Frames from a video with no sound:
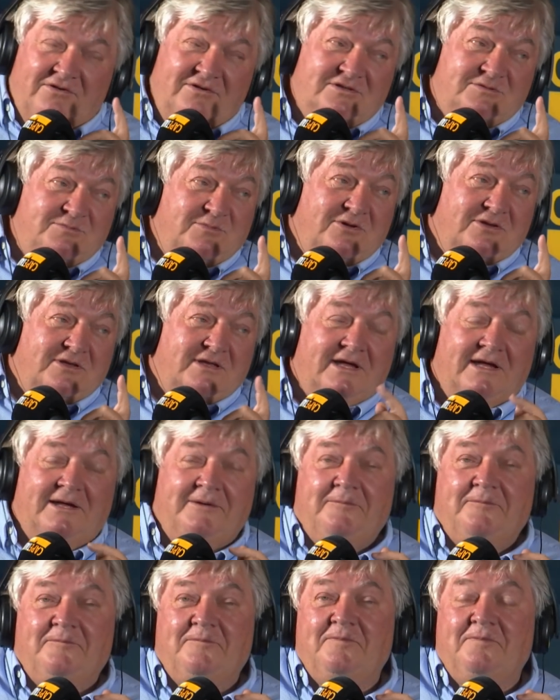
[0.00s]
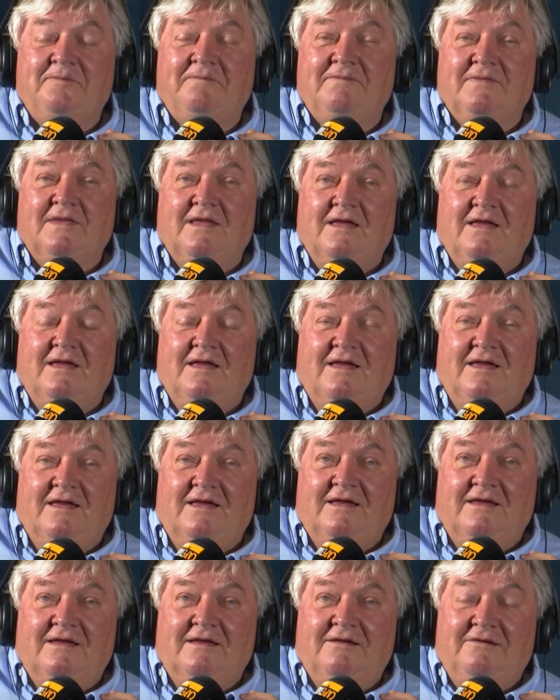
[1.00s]
Yeah, very smart guy,
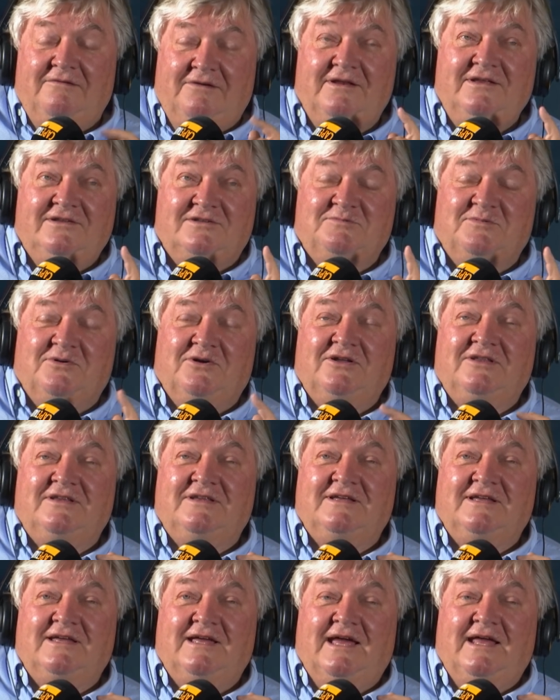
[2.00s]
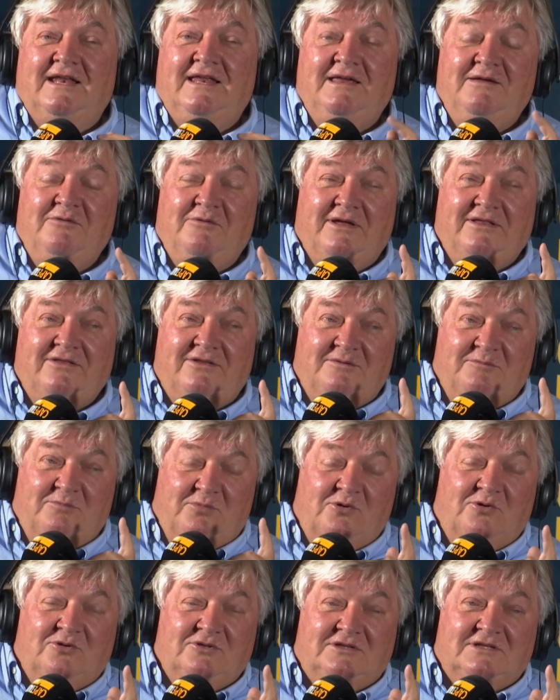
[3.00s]
really smart, and he went and
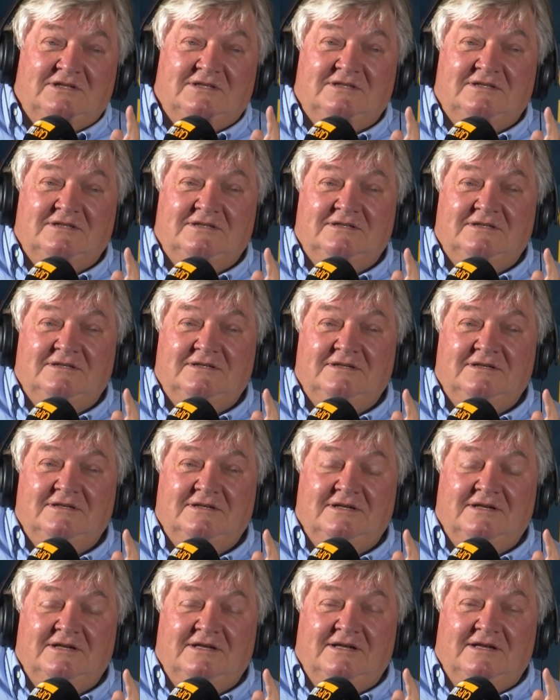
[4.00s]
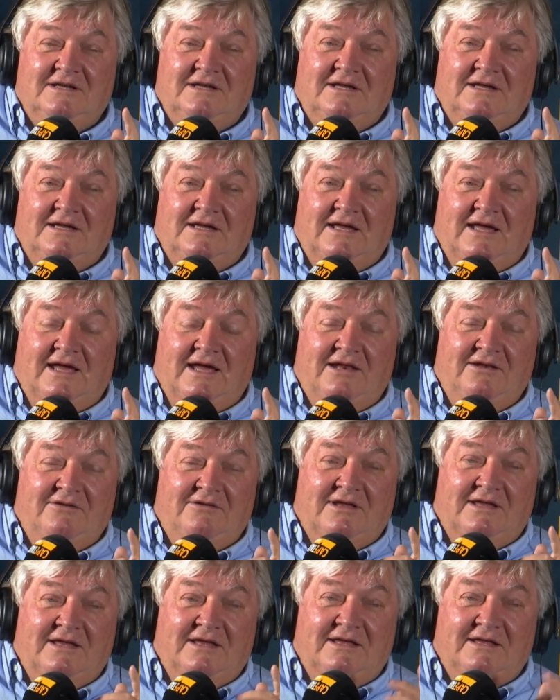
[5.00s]
bought it. And
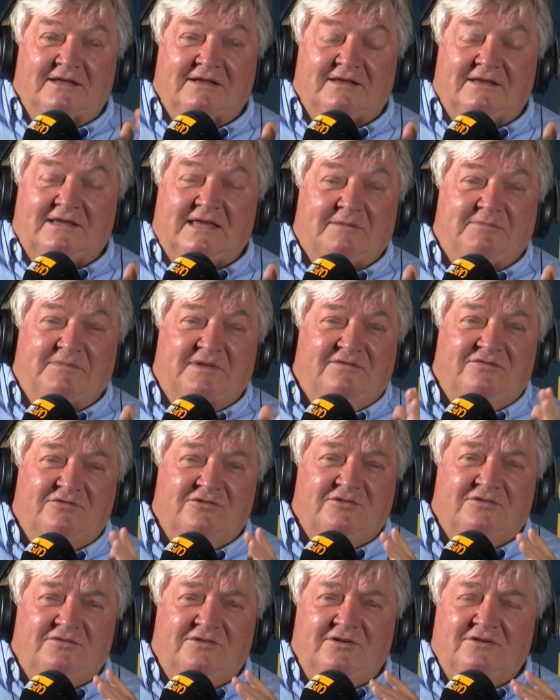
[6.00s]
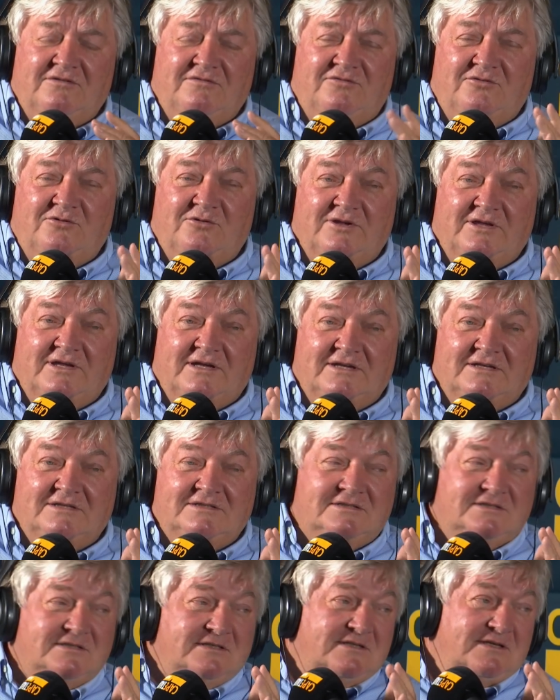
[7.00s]
kept it for 3 or 4
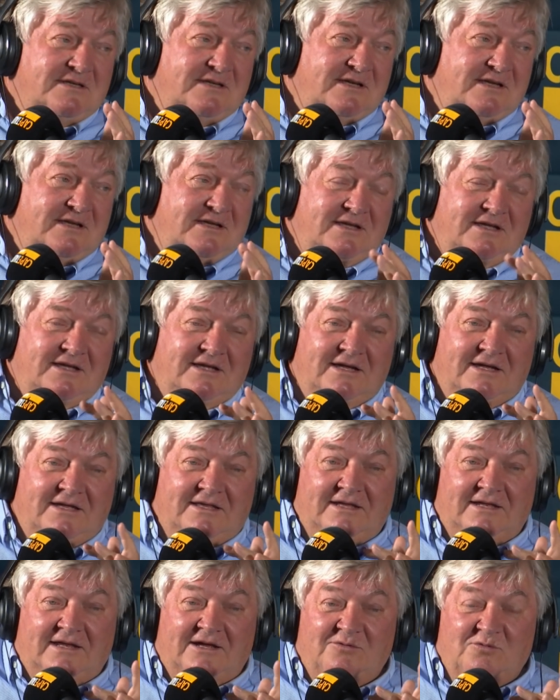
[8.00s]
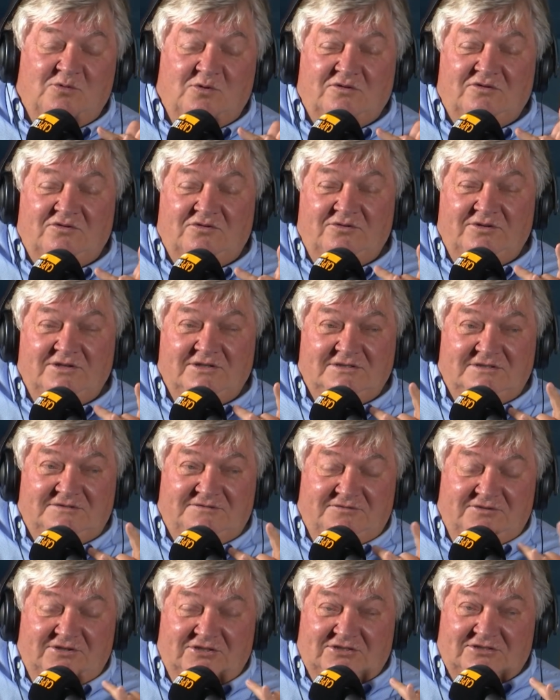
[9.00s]
years. And then I walked through his
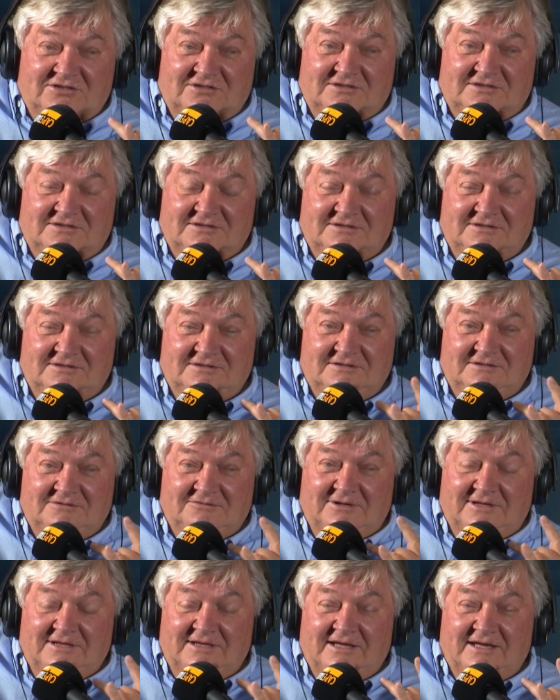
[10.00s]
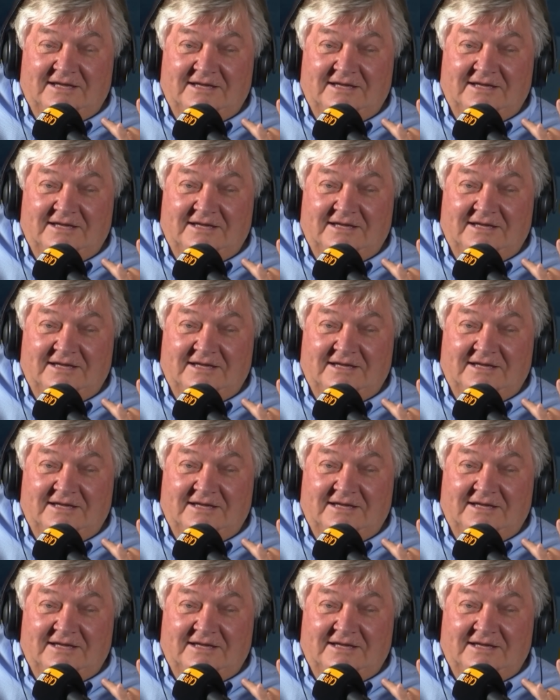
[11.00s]
fridges one